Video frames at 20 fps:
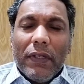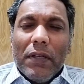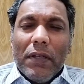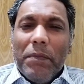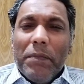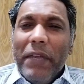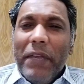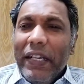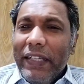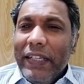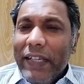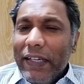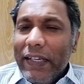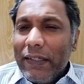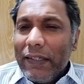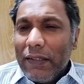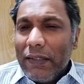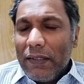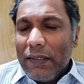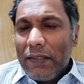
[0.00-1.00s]

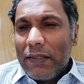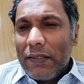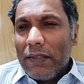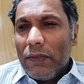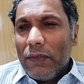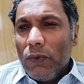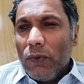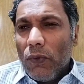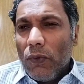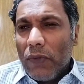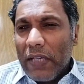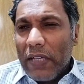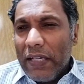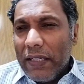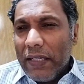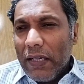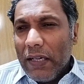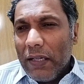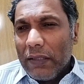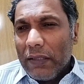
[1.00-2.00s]
mediators Uhuru
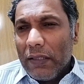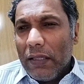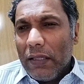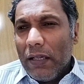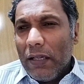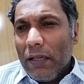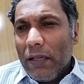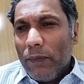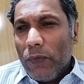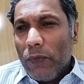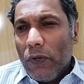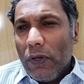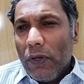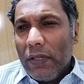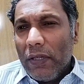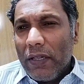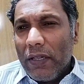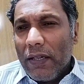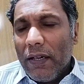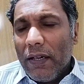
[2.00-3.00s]
Kenyatta,
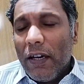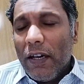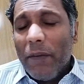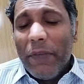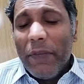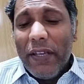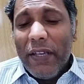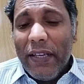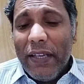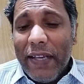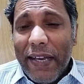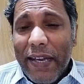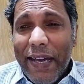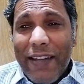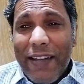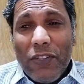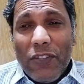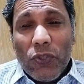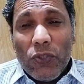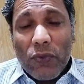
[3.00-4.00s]
Paul Kagame
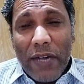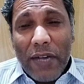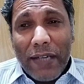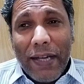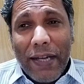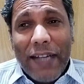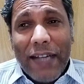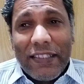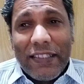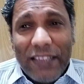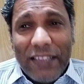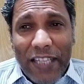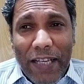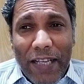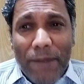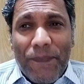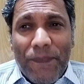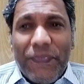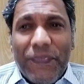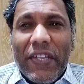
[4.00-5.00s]
and Uganda. It
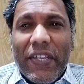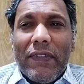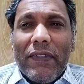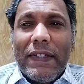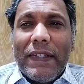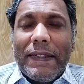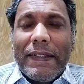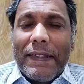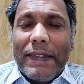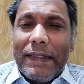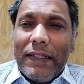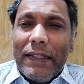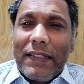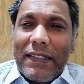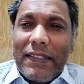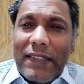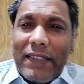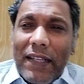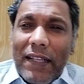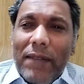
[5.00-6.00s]
seemed there was
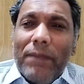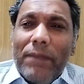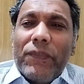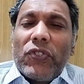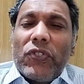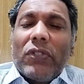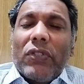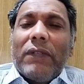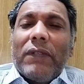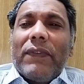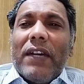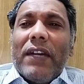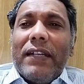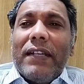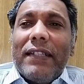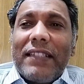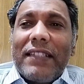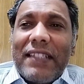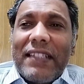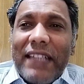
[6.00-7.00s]
some sort of
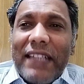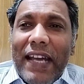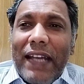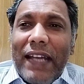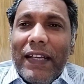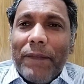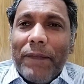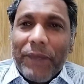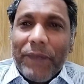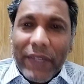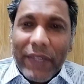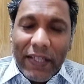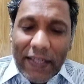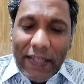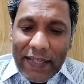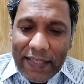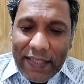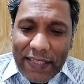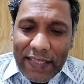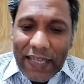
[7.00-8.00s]
understanding.
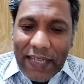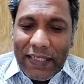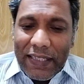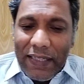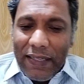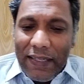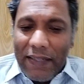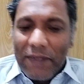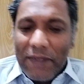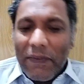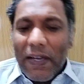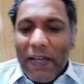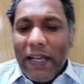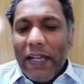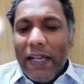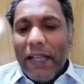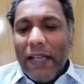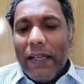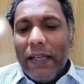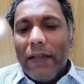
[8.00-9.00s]
That is
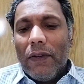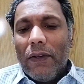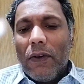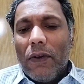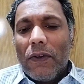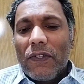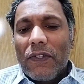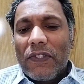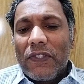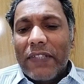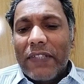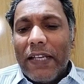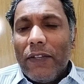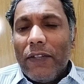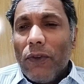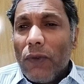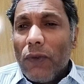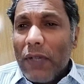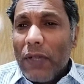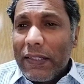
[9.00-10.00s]
why Lawrence
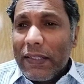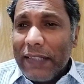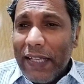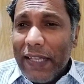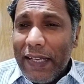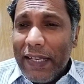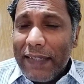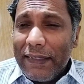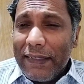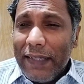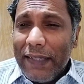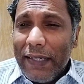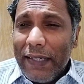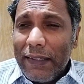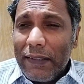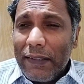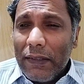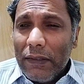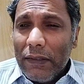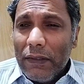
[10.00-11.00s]
Kanyuka says that